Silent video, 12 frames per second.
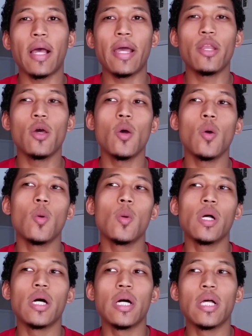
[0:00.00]
I
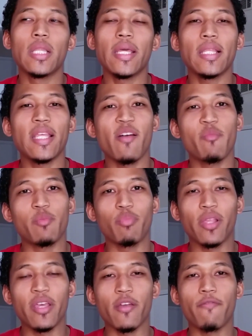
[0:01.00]
know lately I've been
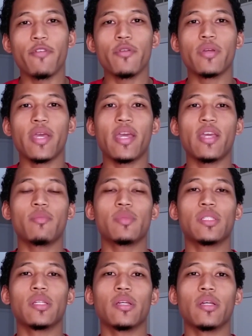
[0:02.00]
playing a few
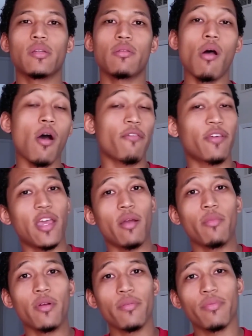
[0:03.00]
games off
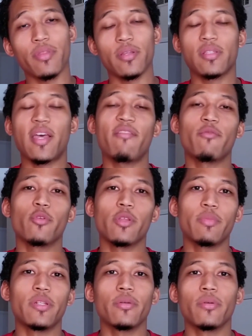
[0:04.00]
camera, things I haven't really
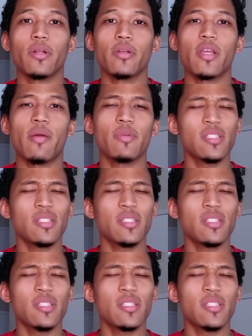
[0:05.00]
been doing on camera.